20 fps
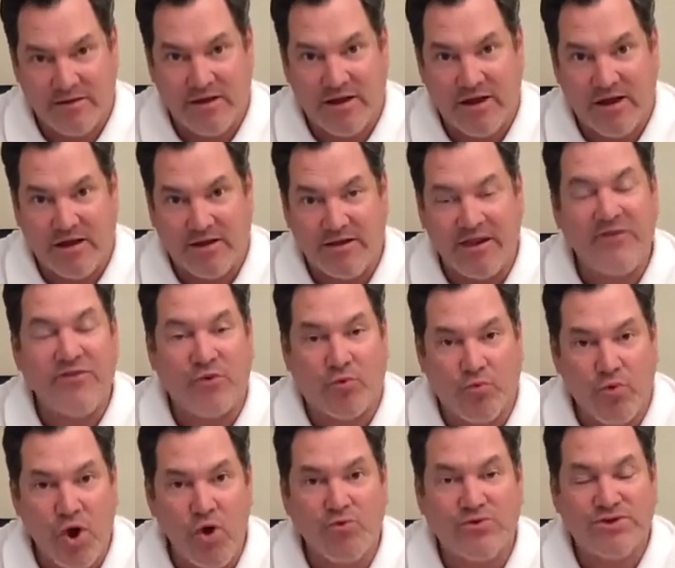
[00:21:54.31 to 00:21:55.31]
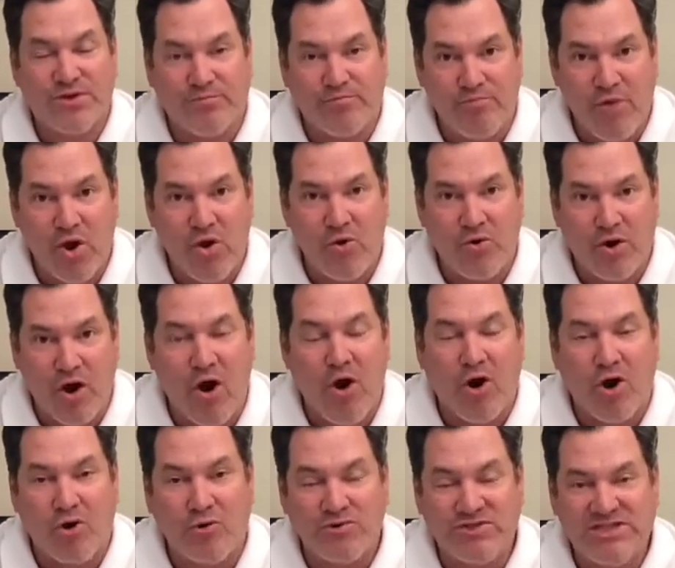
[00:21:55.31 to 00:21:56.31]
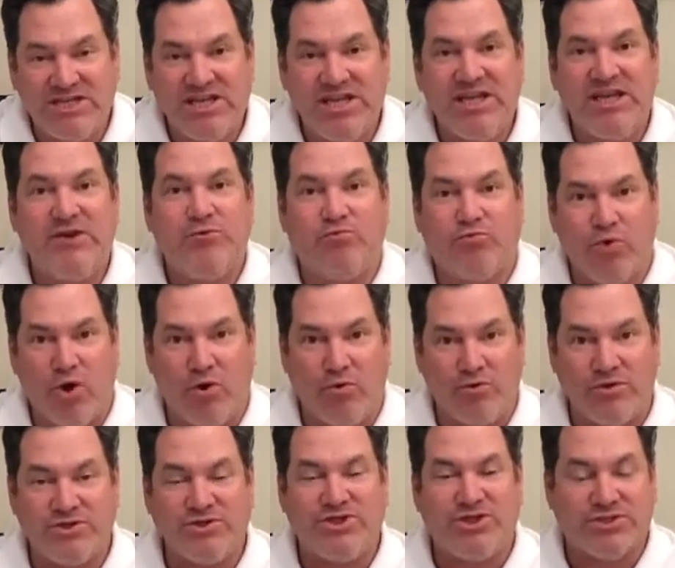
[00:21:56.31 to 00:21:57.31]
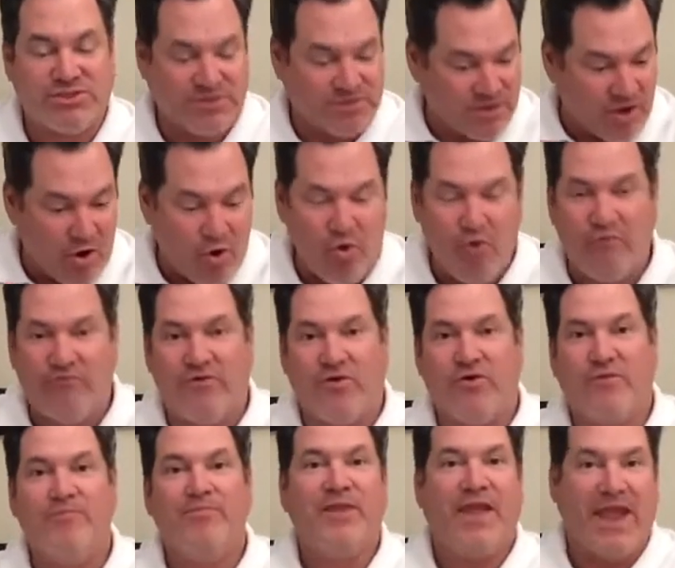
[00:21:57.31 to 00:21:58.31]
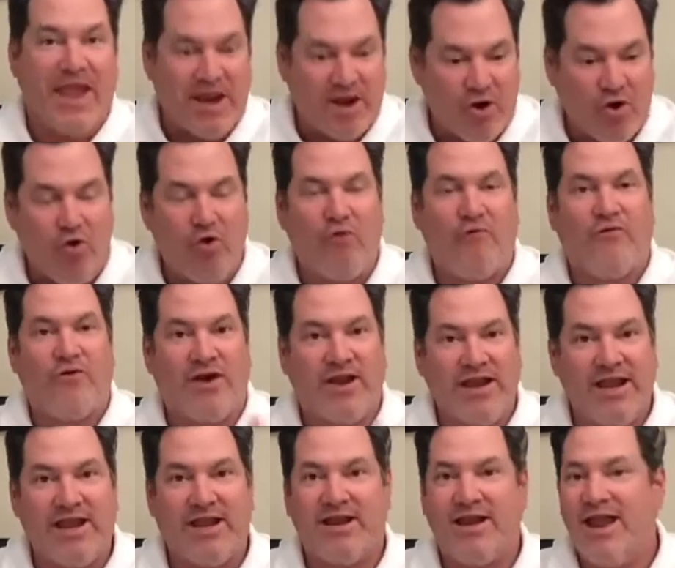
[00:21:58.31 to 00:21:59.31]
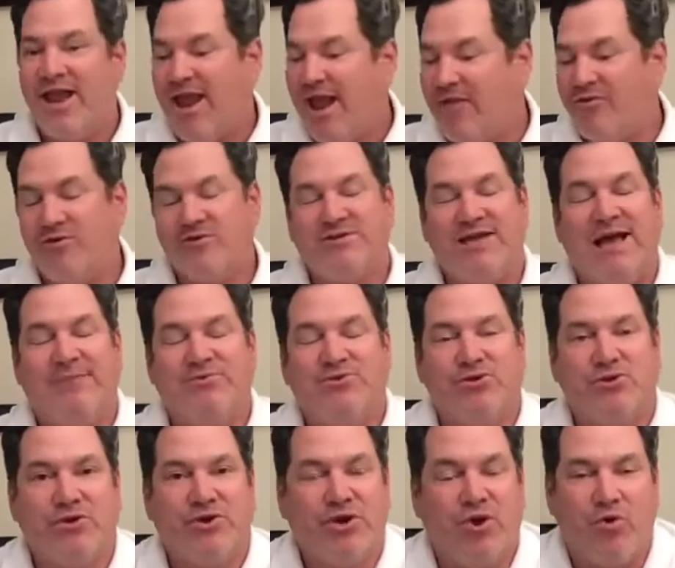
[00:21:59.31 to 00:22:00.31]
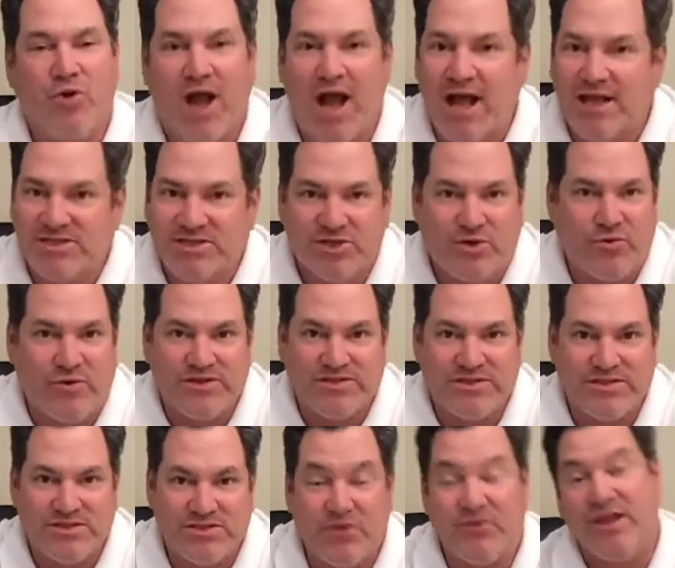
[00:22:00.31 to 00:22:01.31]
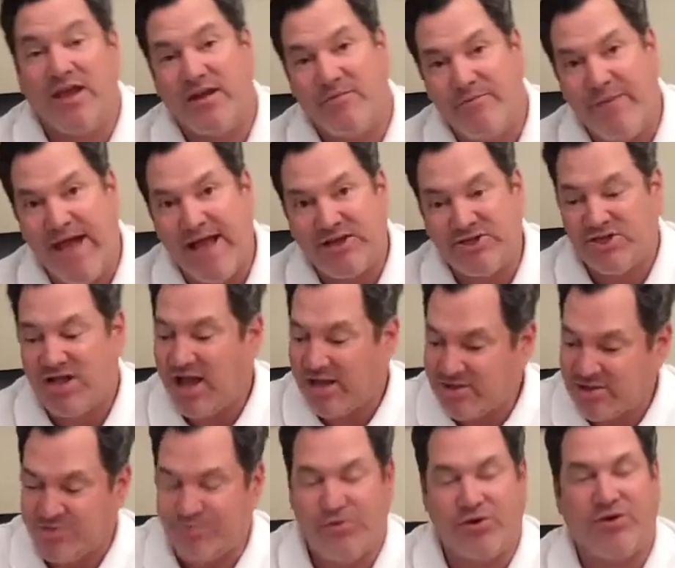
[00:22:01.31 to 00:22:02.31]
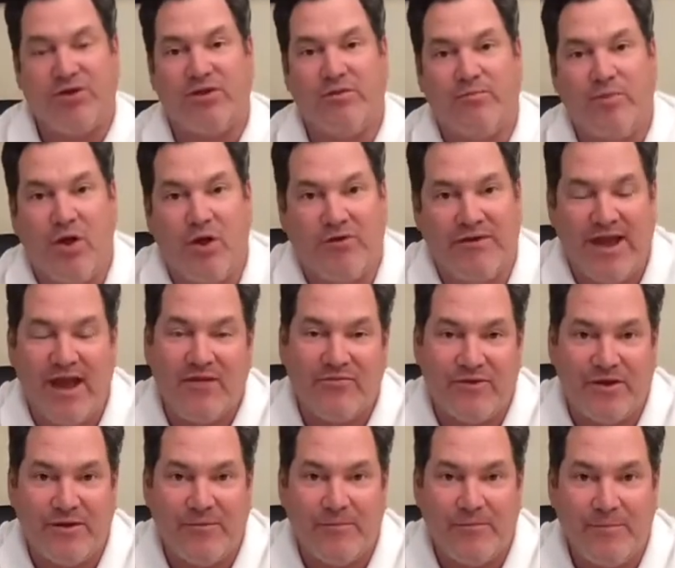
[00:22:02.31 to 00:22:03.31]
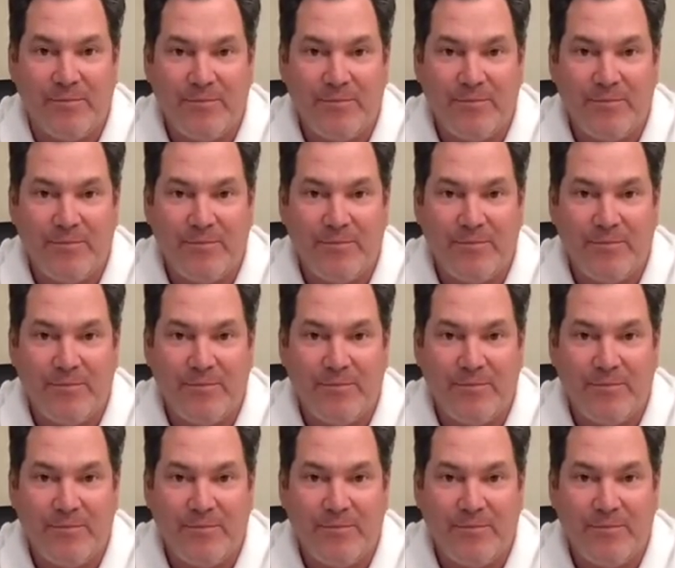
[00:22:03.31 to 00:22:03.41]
uh, in the rote mode, R O T E, rote, just over and over again. And there's absolutely no consequences. So they hit a bad shot, just put another ball down there.